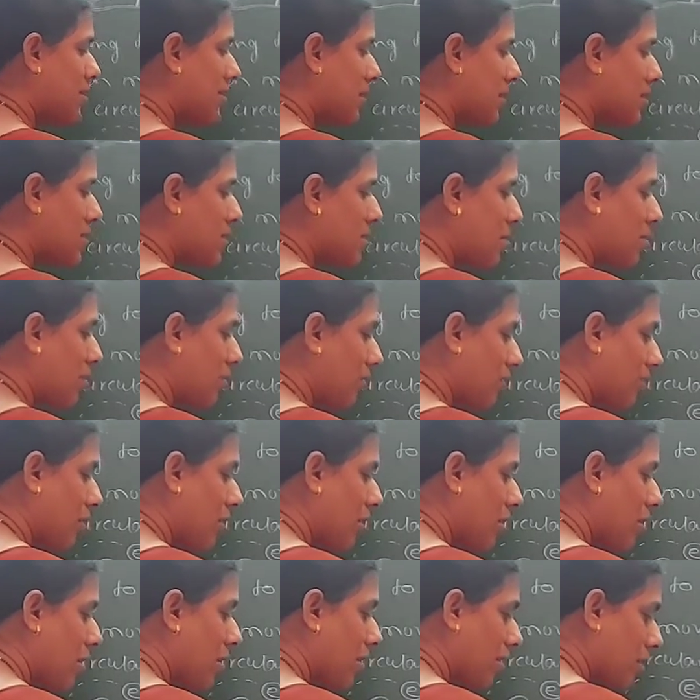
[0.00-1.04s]
shell
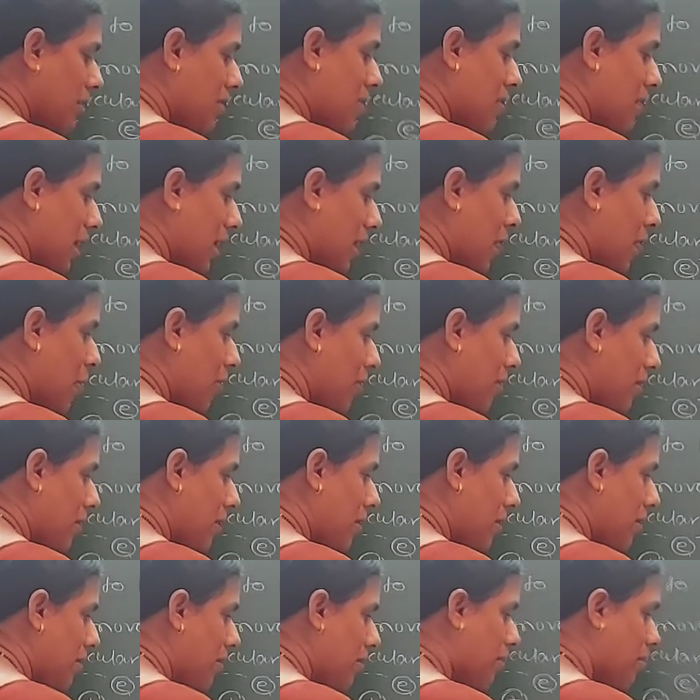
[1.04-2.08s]
is
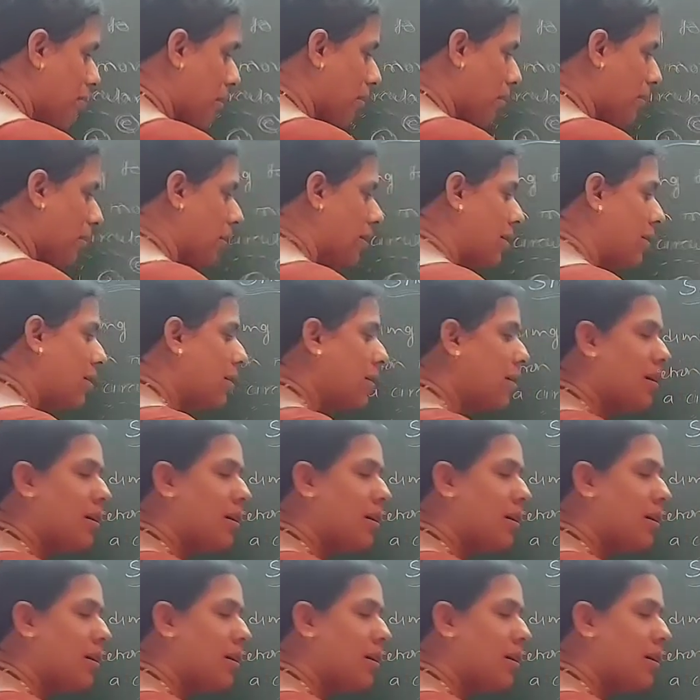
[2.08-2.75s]
calculated from the